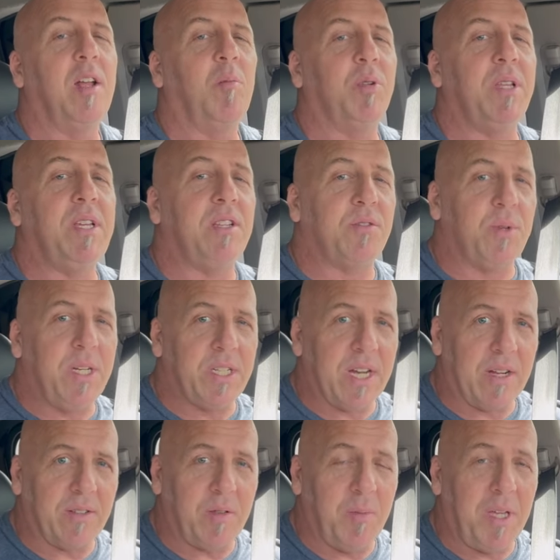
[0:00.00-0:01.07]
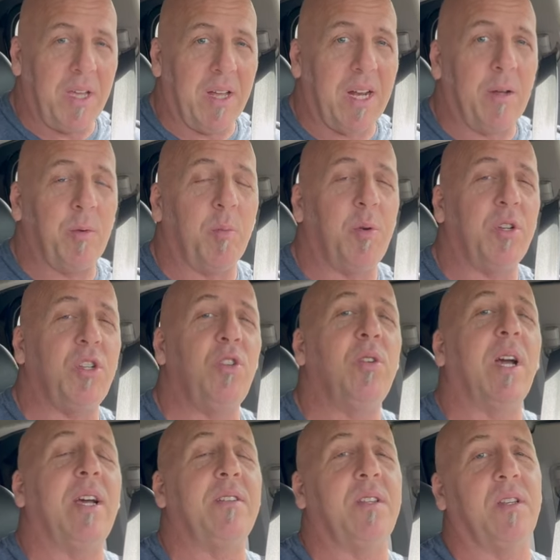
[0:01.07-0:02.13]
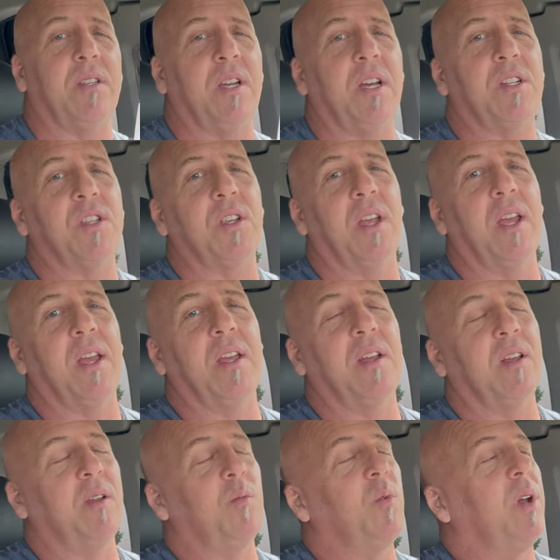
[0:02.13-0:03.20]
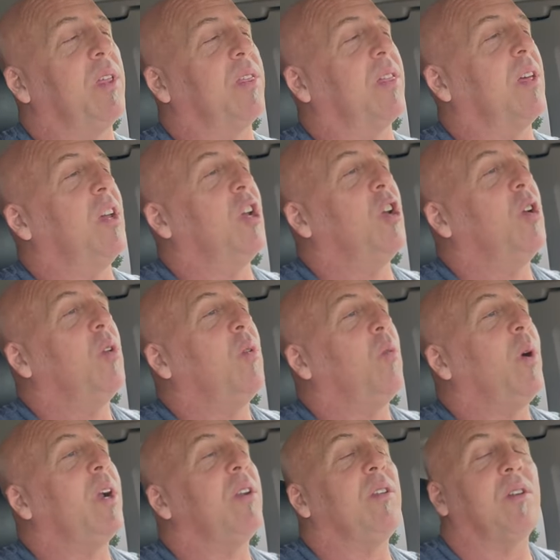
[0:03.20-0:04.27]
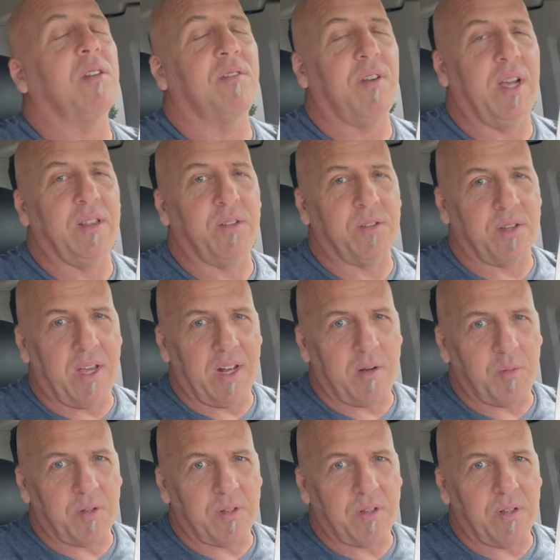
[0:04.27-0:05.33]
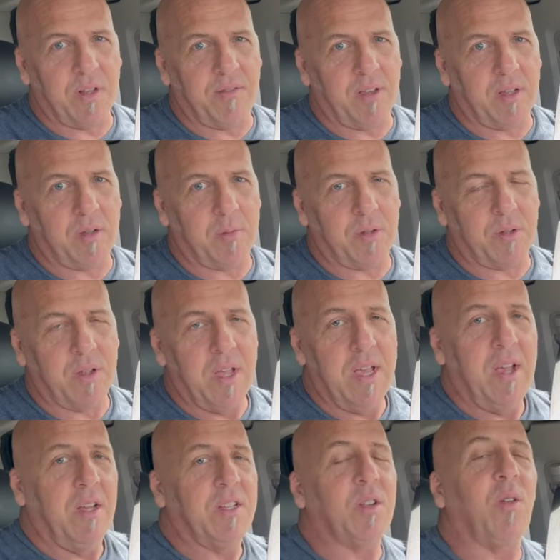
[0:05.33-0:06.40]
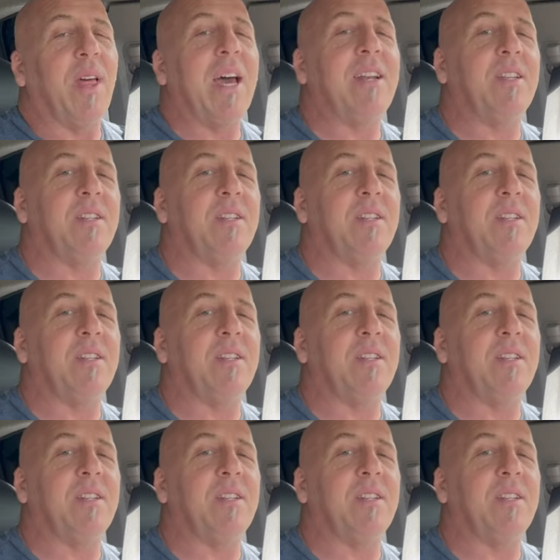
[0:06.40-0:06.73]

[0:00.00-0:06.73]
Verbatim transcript: please reach out to me and I will put you guys in touch with where you can find those animals available. So that